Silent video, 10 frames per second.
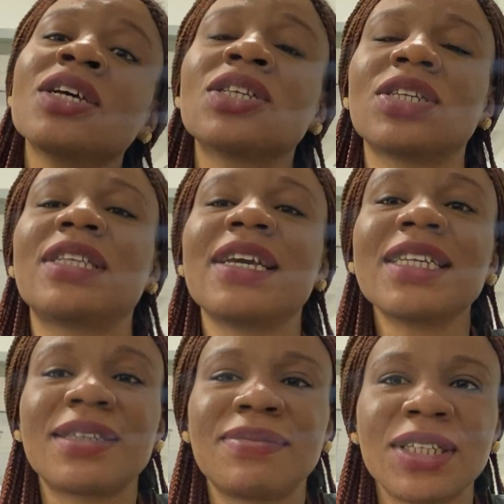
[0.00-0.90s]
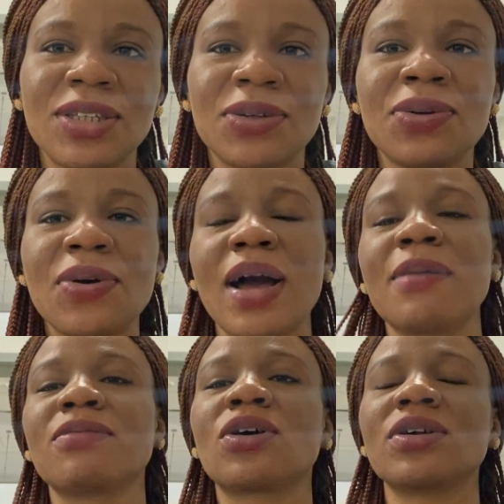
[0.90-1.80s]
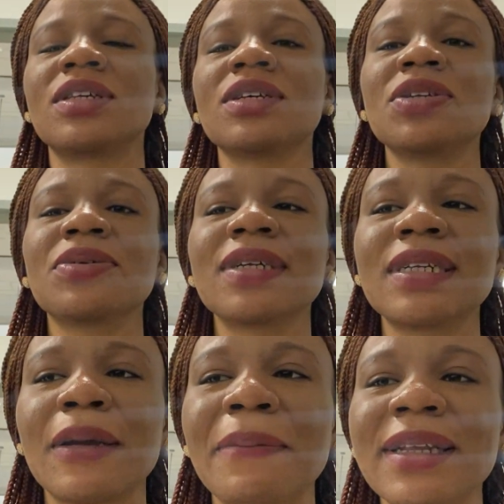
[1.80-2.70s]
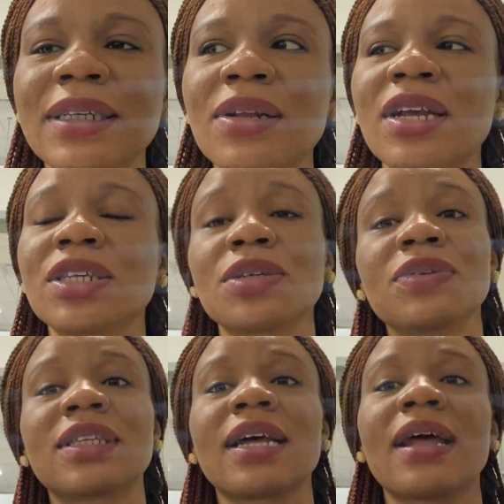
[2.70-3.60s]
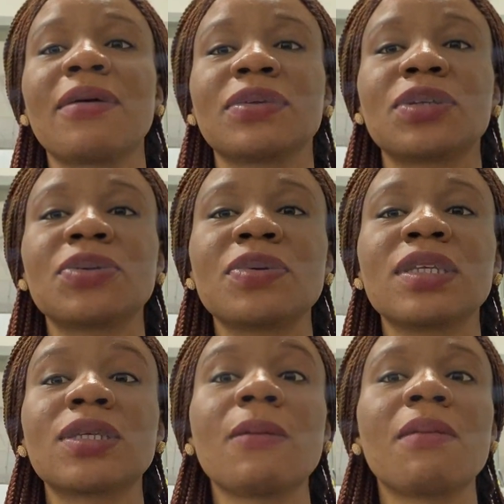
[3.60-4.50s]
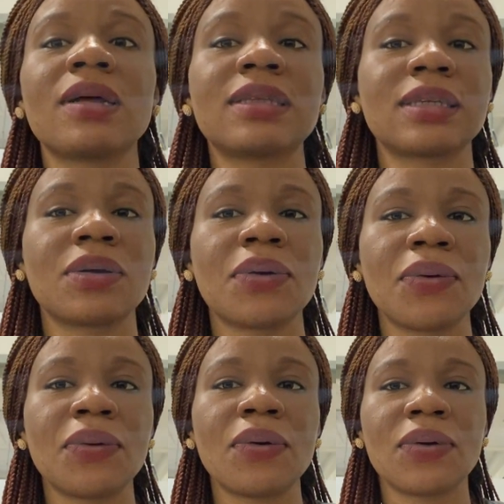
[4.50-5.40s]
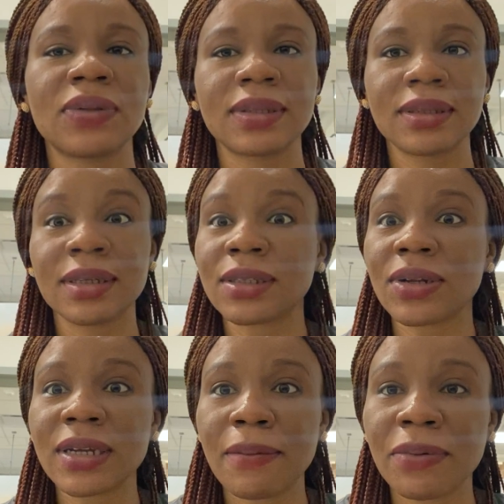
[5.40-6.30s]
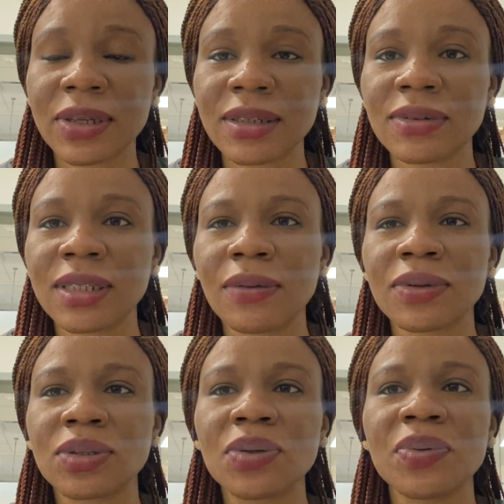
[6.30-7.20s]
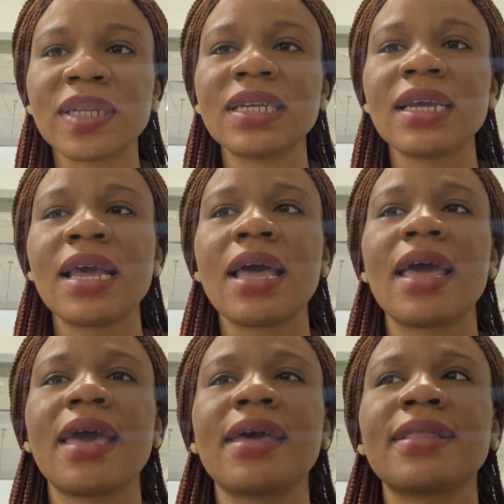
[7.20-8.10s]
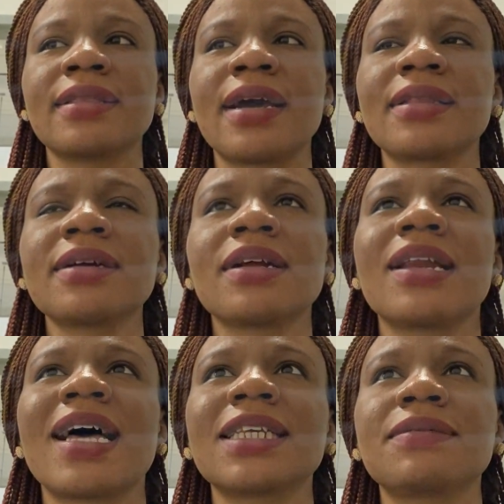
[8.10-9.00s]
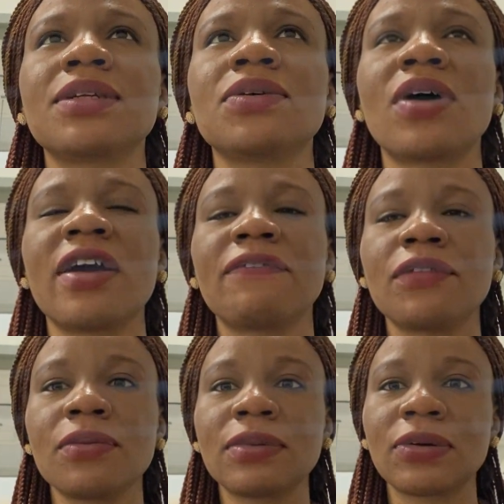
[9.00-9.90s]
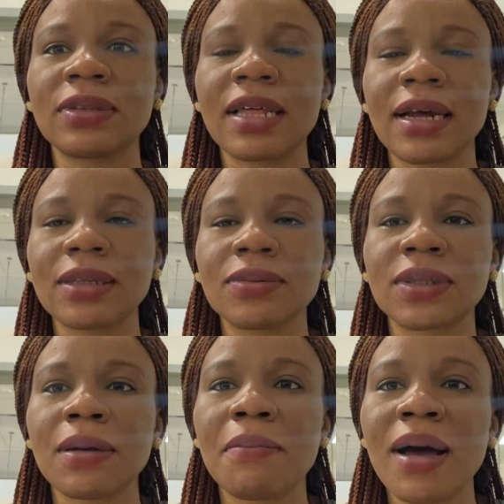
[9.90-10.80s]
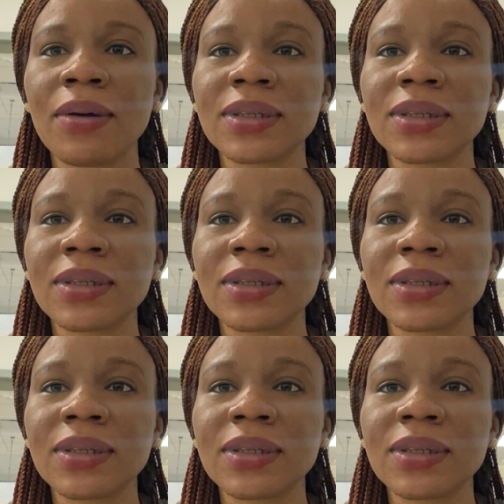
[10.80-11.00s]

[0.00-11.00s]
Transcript: Today's video, I'm continuing a particular series that I was doing some months ago on the study abroad series I was doing. And I think the last video I filmed on that was about